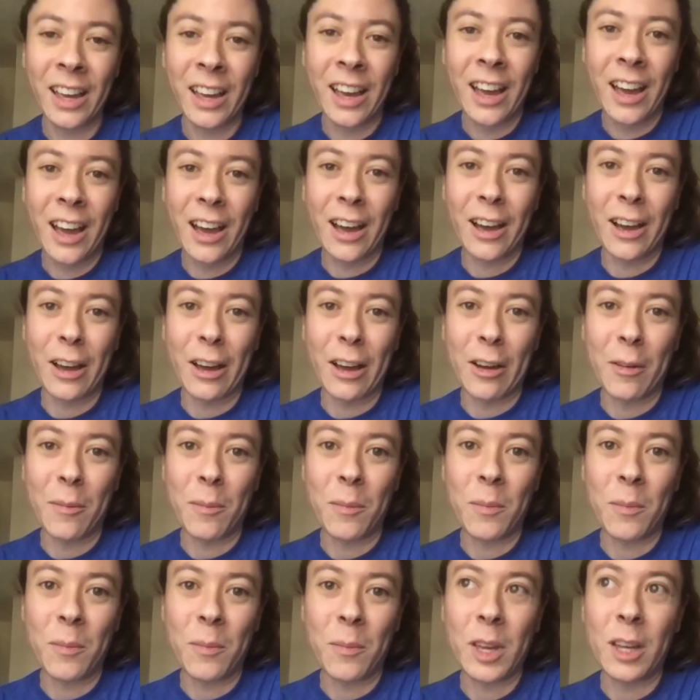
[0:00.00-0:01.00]

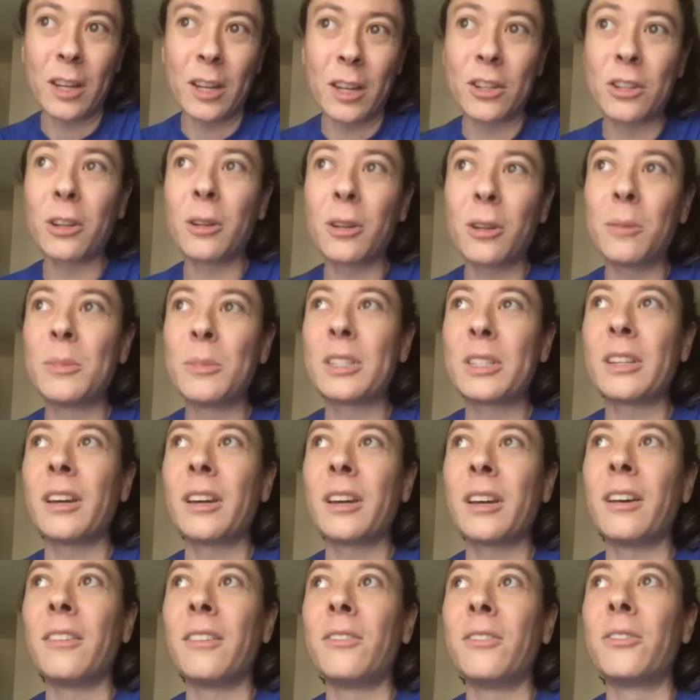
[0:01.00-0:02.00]
Um, in terms
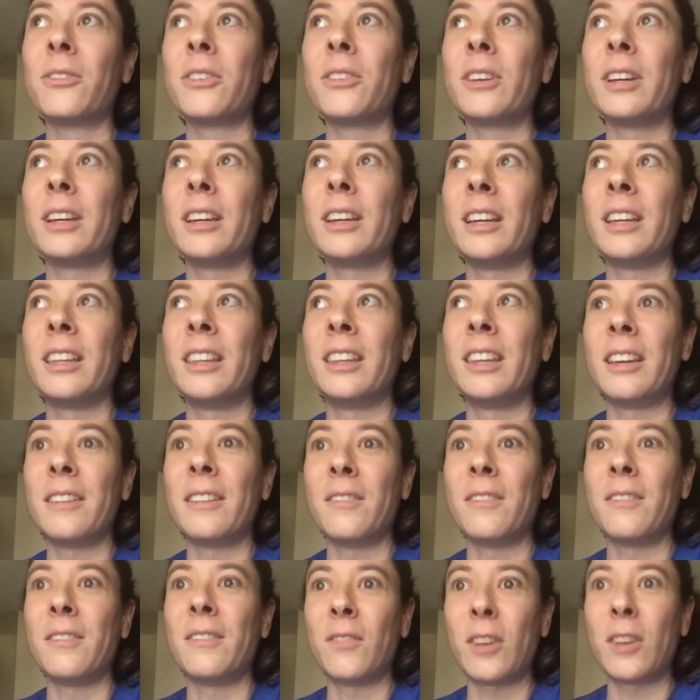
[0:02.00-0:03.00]
of the
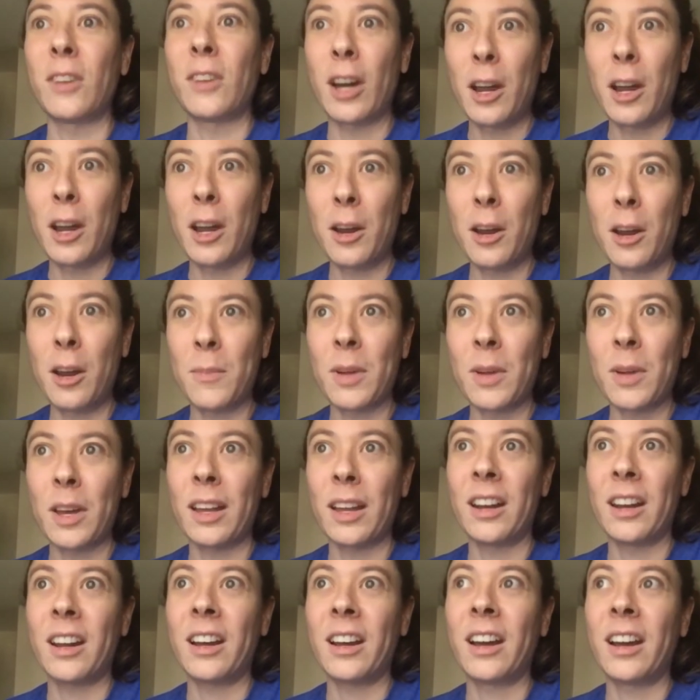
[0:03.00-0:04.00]

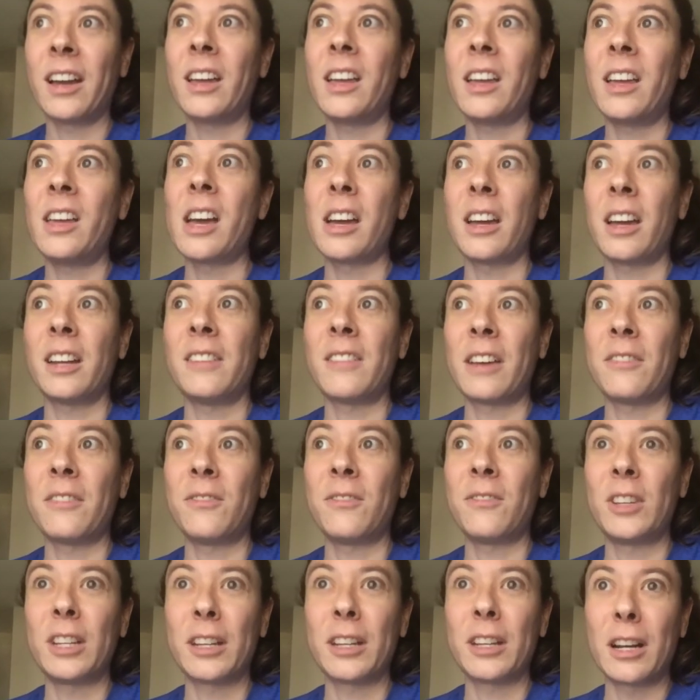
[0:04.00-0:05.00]
environment, I have
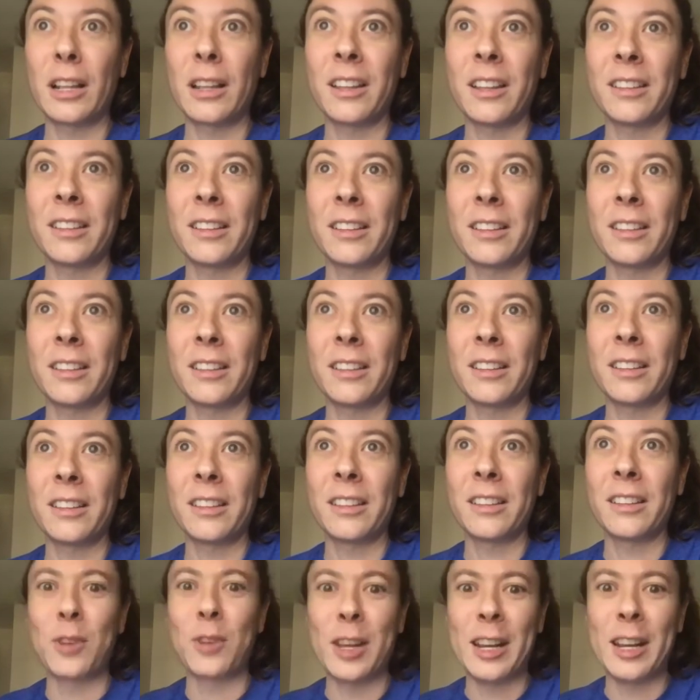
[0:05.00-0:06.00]
done like
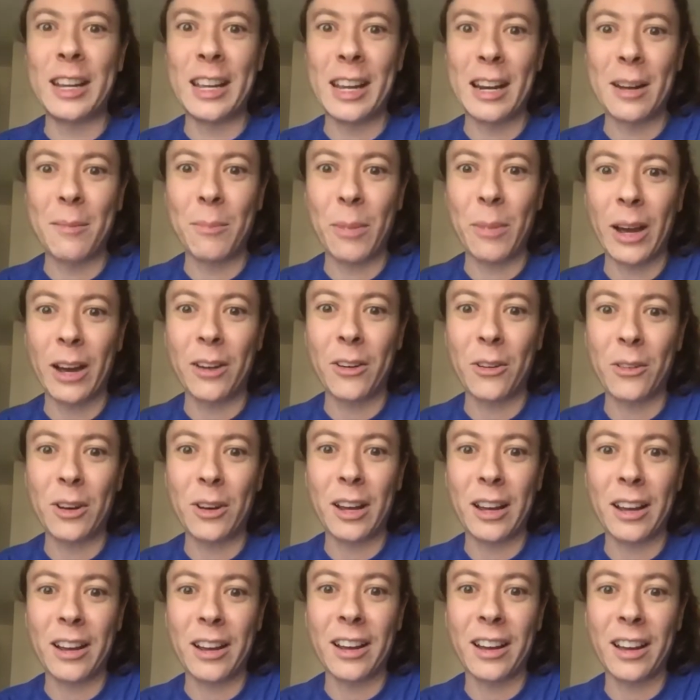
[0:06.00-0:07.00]
good amount of
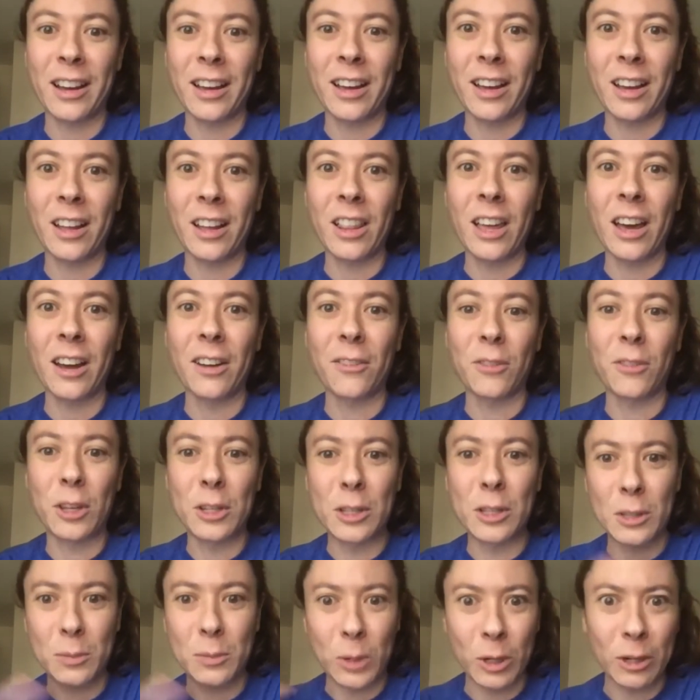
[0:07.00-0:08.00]
reading about uh, a
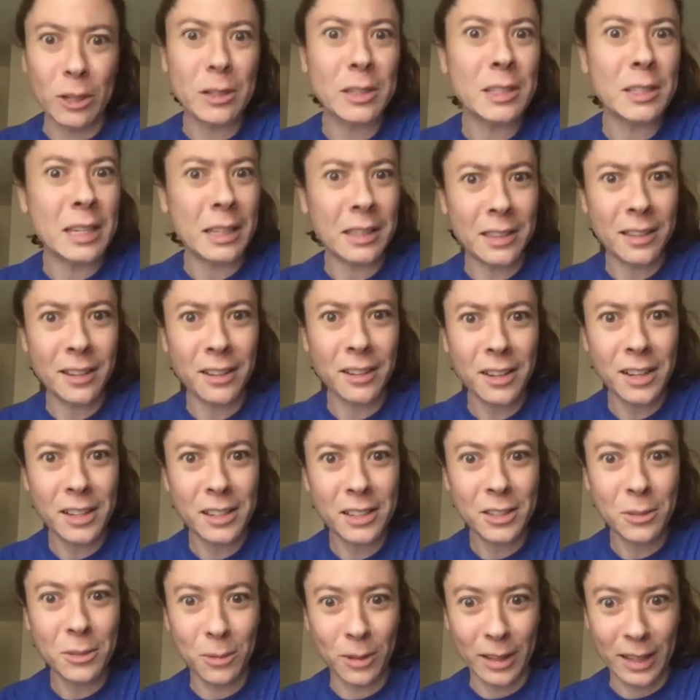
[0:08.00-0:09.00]
lot of conspiracy
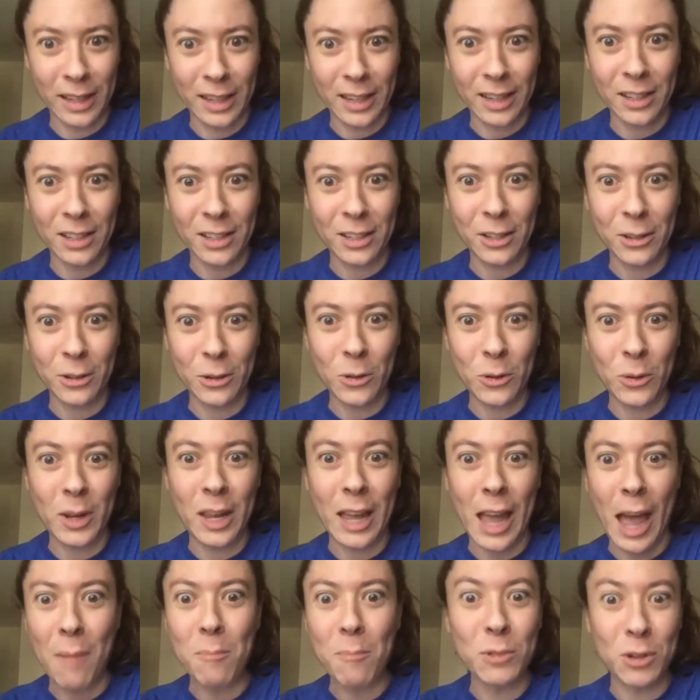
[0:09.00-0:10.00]
theories related to
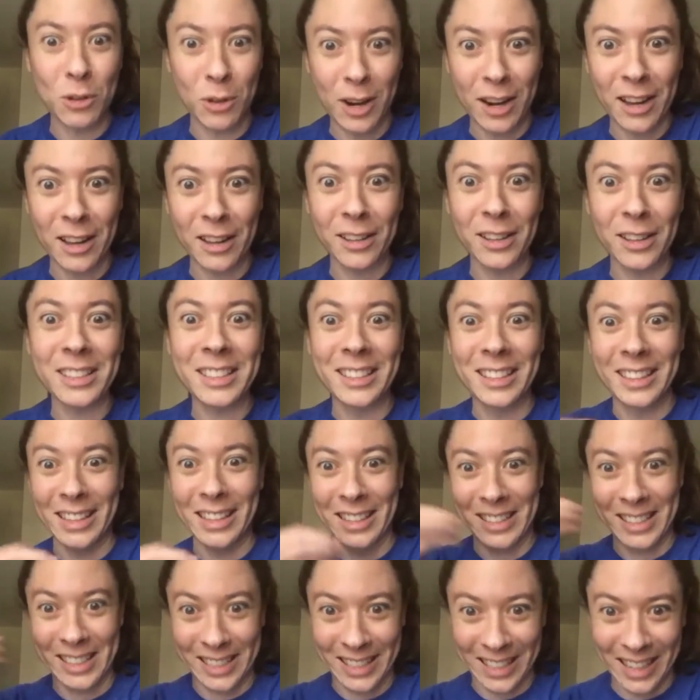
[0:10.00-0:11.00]
chemtrails and
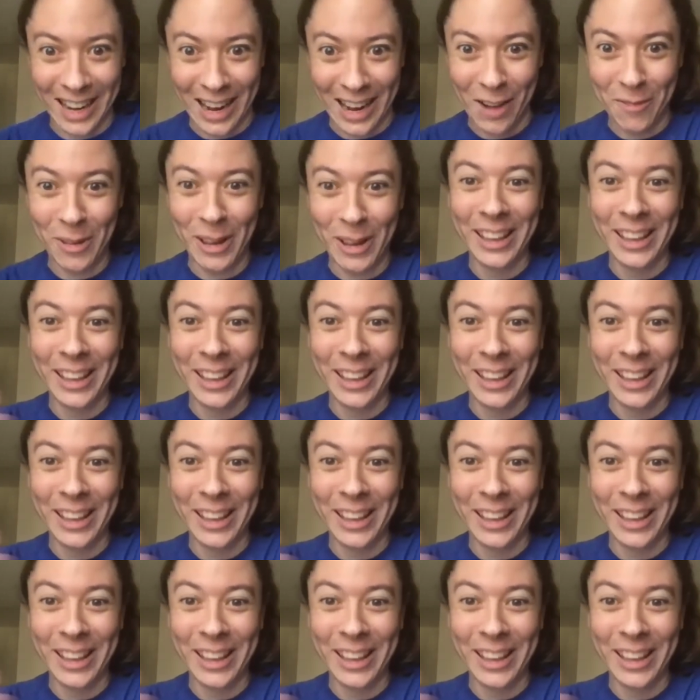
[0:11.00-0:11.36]
these oh, um, yeah.